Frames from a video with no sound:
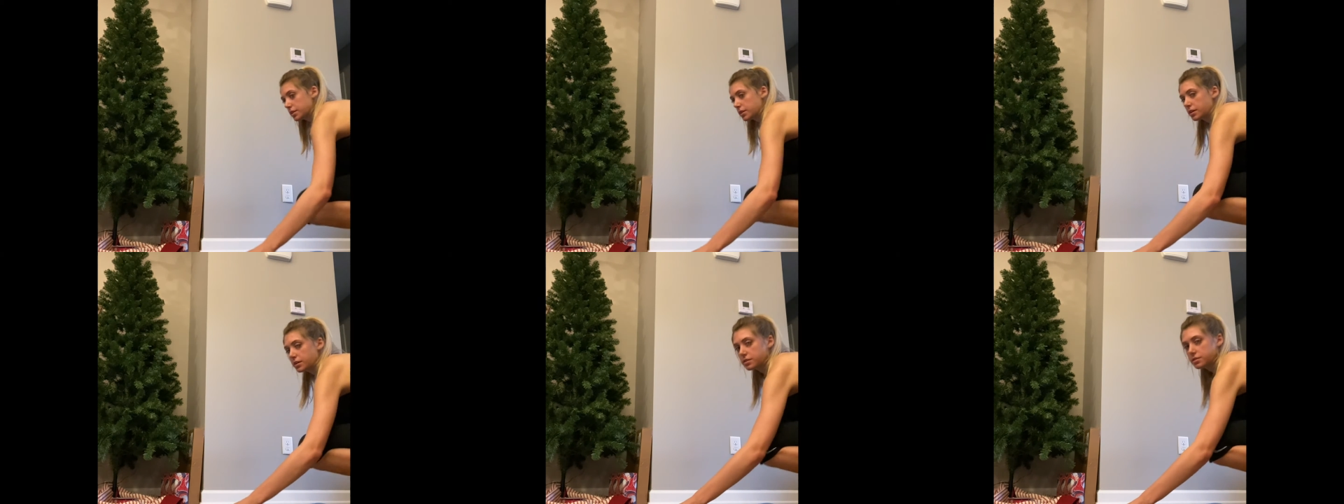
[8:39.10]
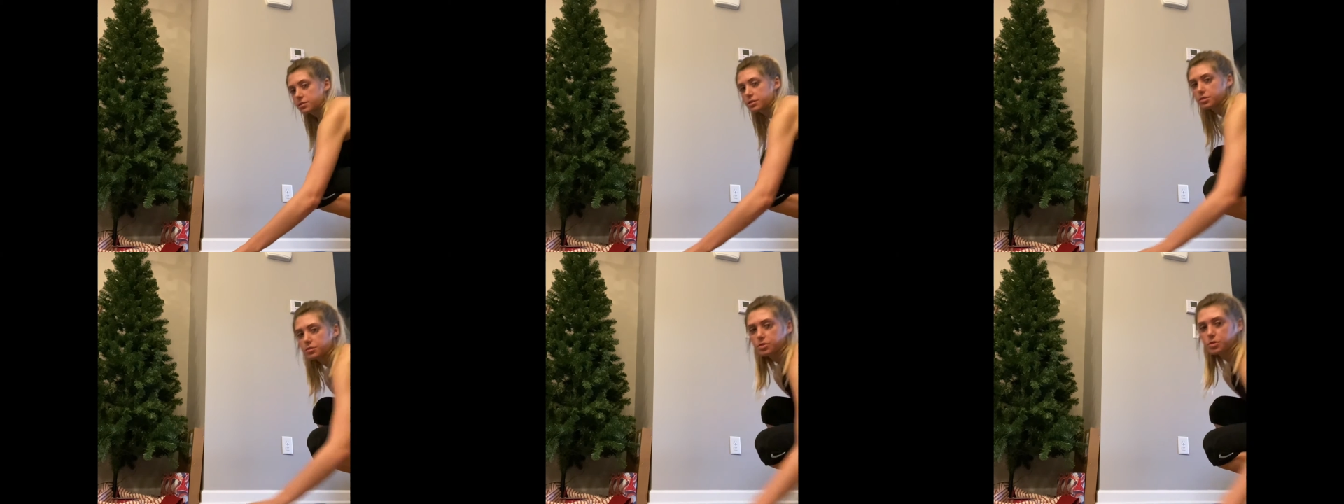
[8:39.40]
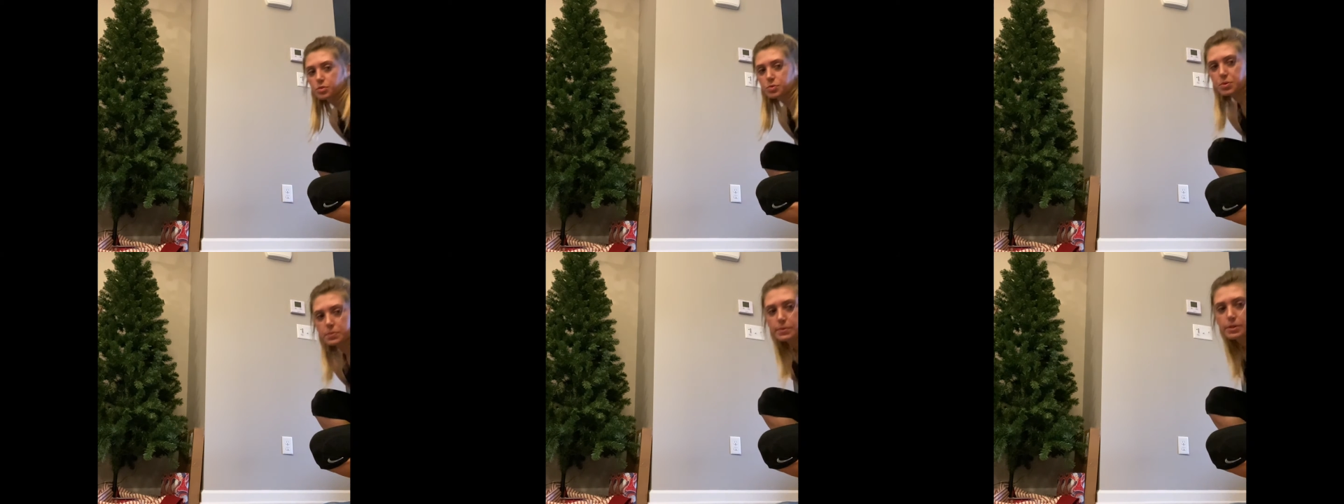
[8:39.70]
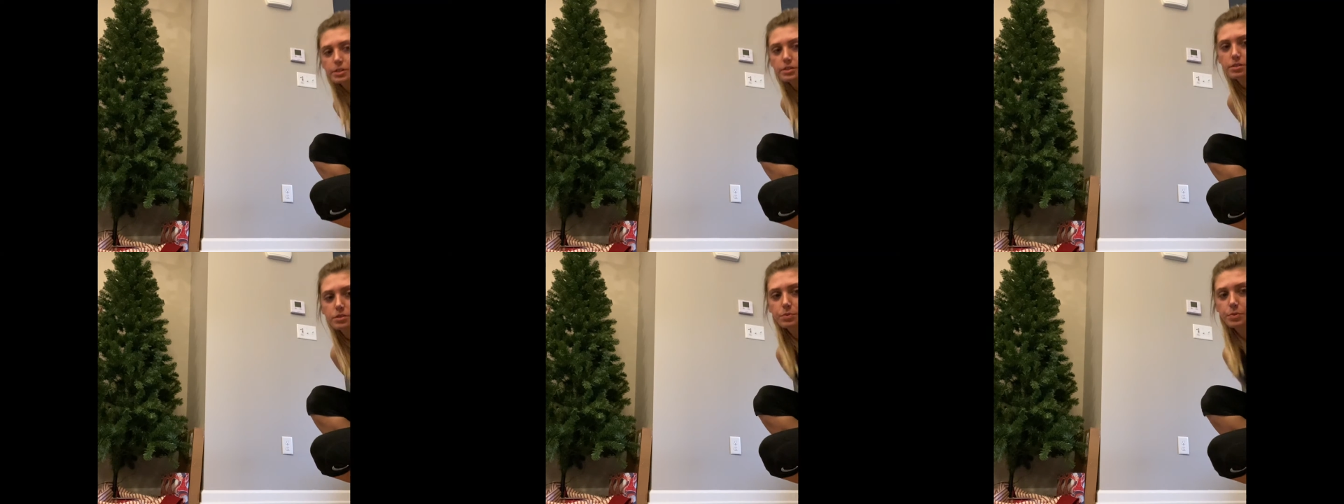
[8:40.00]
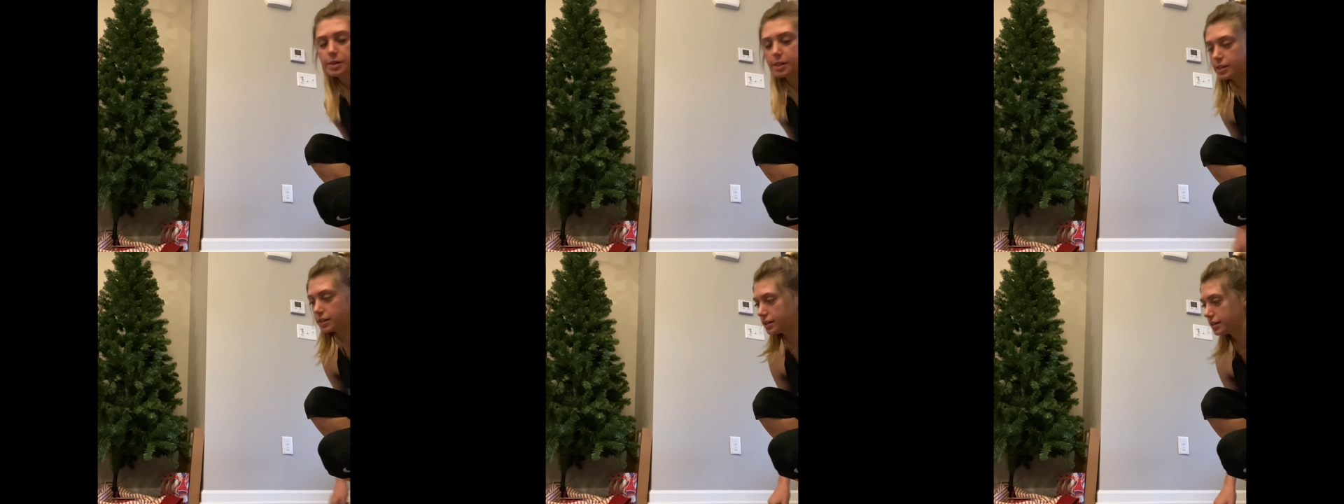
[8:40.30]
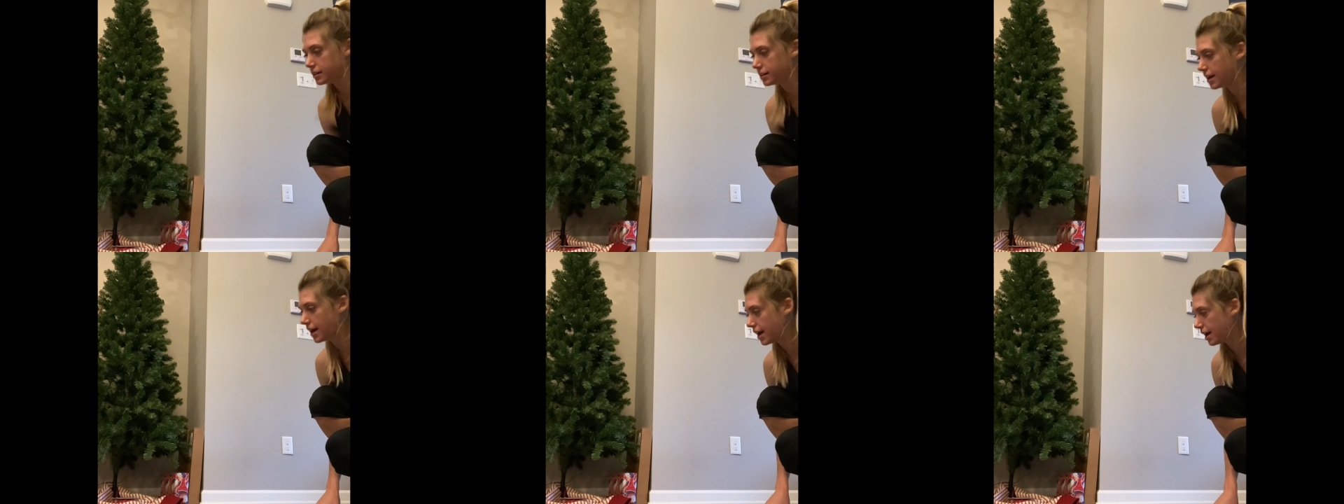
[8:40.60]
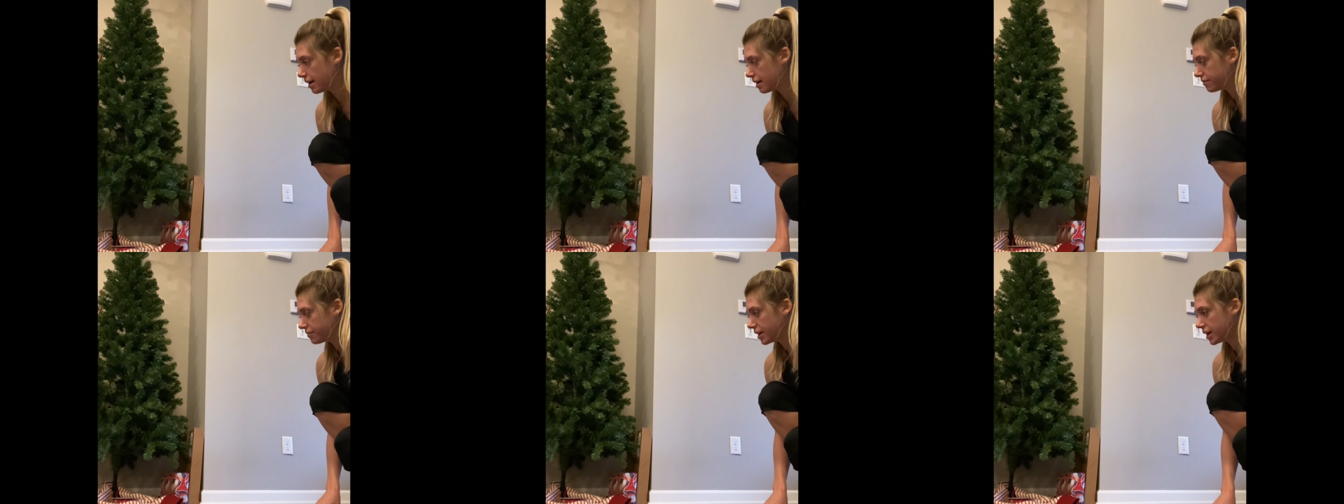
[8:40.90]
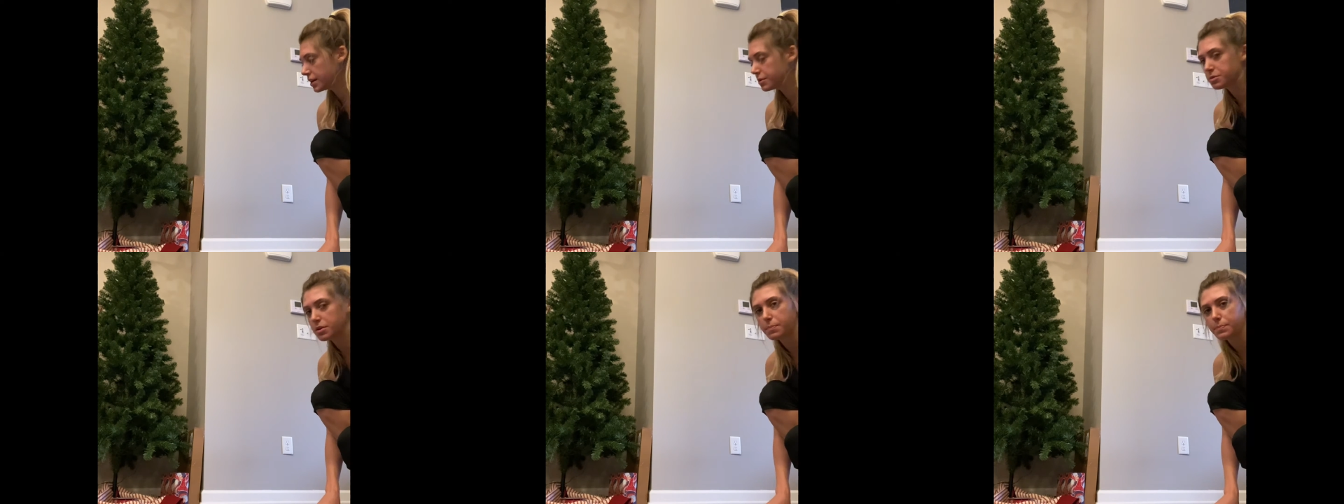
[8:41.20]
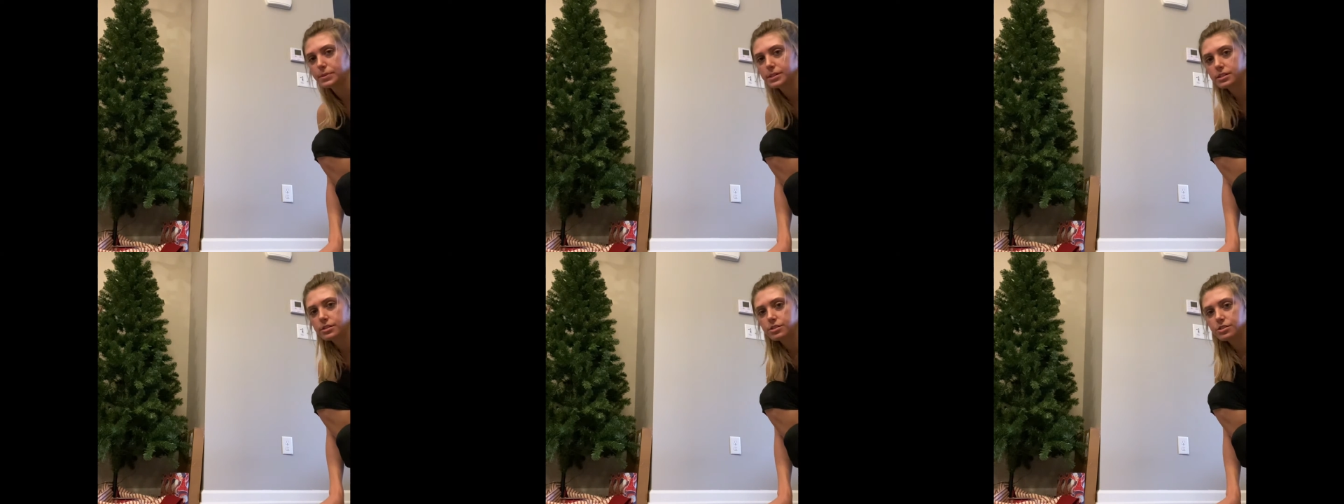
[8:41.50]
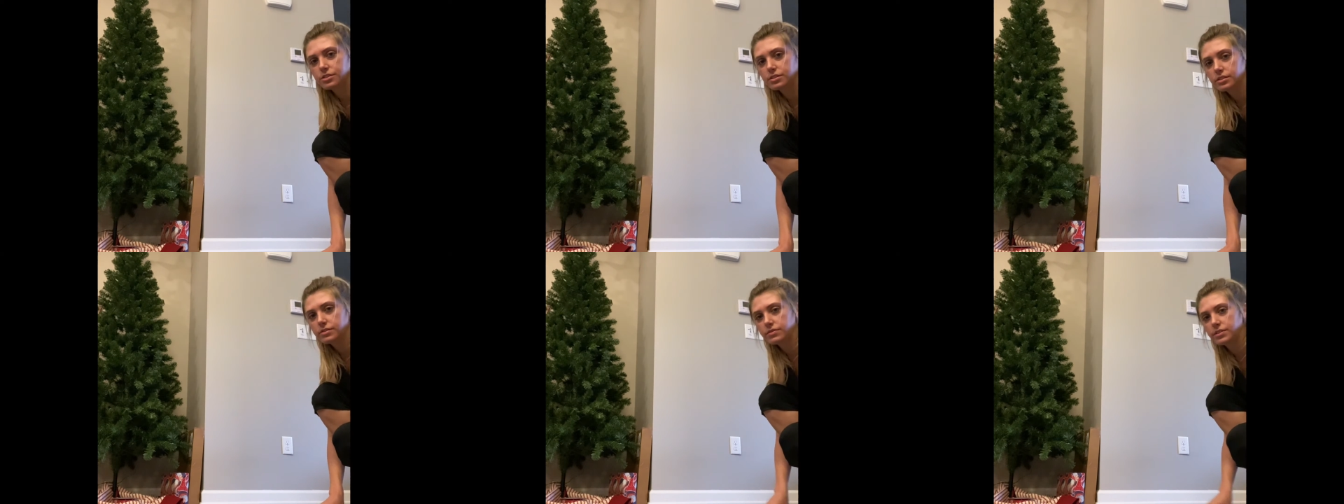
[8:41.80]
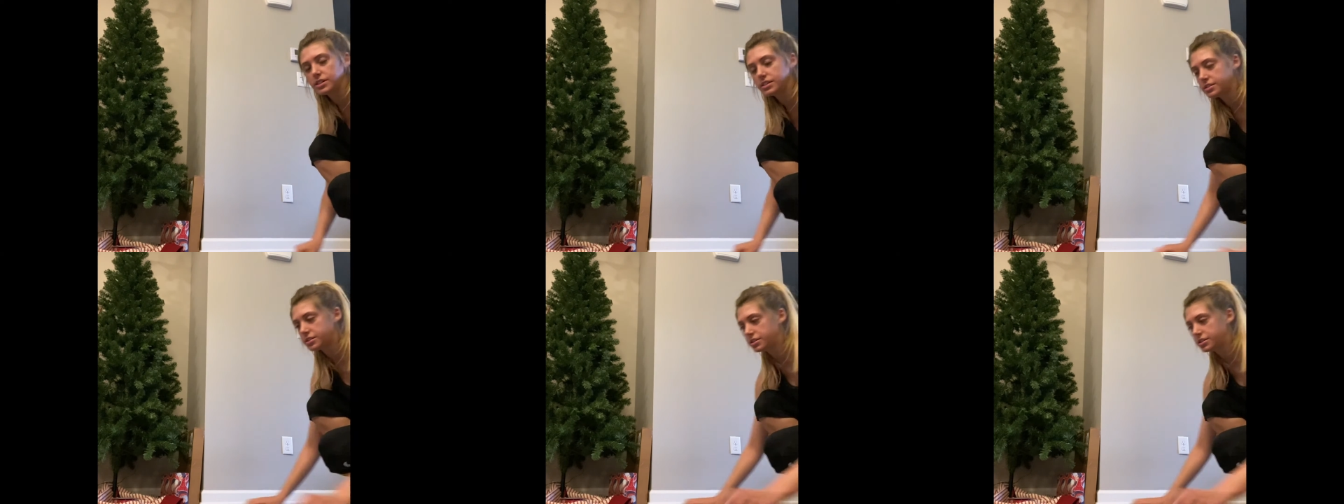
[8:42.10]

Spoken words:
So swimmers, we have 8 repetitions of these to